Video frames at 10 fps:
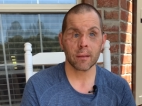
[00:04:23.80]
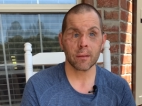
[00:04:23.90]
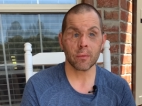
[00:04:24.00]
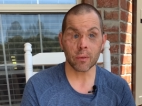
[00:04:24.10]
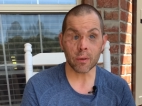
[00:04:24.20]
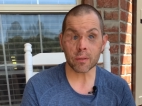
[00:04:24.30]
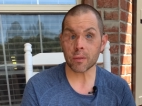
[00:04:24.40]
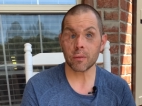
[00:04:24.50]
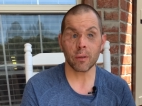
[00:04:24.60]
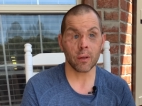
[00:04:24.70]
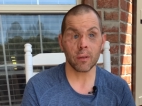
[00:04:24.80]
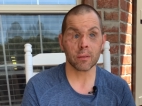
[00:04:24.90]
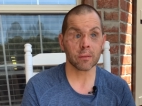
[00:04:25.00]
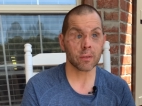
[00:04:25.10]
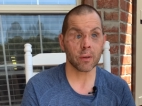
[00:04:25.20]
We're also
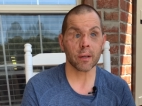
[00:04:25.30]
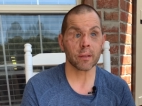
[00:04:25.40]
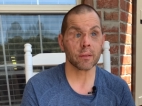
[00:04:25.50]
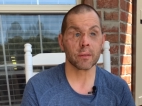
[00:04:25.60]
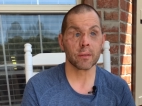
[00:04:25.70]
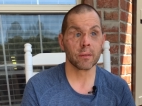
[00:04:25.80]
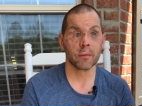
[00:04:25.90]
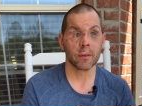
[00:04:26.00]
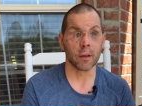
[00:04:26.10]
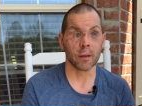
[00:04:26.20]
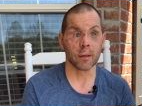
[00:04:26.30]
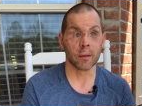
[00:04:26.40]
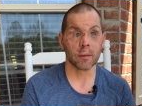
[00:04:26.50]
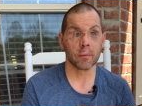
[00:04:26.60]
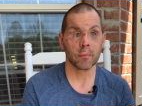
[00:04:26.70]
all trying to
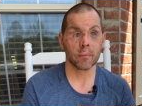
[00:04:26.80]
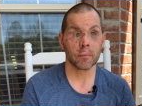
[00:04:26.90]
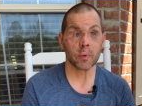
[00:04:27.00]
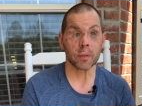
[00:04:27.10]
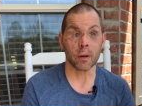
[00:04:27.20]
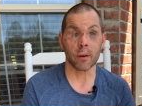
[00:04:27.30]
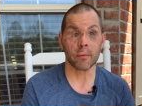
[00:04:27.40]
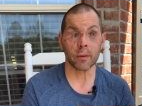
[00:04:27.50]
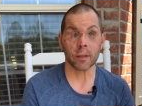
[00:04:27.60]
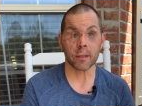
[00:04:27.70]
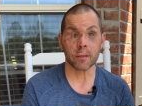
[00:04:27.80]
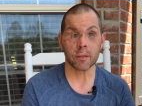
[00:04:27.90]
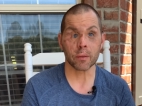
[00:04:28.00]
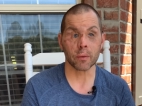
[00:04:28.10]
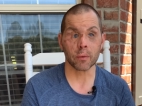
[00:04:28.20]
uh, put our effort
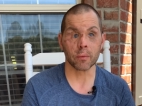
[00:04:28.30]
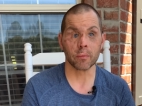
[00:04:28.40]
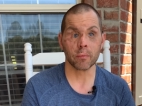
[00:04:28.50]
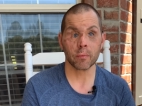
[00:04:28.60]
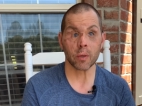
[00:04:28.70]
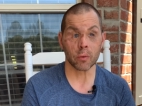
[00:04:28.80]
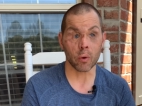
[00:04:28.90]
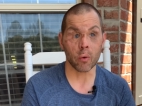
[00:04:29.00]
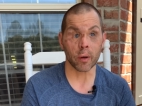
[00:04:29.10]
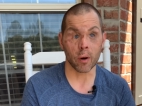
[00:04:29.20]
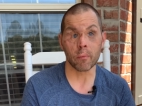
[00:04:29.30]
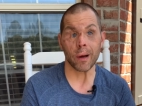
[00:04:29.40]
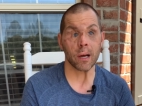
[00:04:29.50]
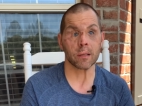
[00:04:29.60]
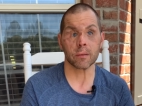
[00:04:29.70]
into growing our
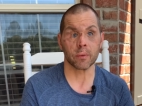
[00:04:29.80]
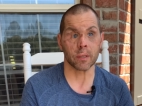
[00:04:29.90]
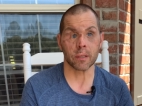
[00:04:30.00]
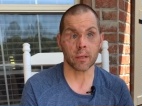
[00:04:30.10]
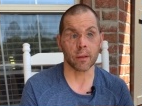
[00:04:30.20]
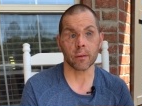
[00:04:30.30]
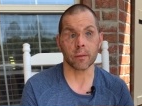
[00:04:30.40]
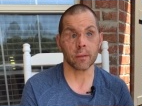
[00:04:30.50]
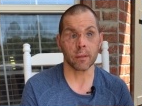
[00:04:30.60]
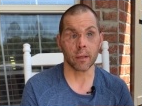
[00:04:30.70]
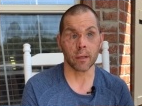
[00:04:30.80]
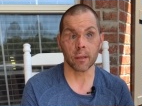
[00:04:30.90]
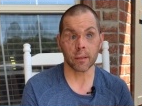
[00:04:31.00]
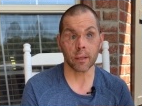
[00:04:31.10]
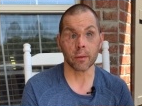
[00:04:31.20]
bonds with each other
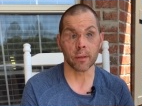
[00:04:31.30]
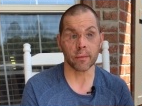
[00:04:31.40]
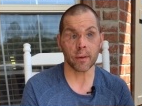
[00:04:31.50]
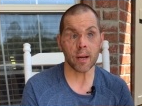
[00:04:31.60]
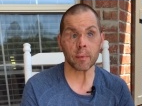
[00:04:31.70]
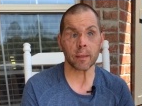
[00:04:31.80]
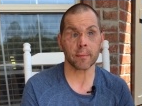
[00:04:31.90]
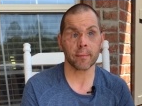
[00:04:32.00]
uh, here in the family,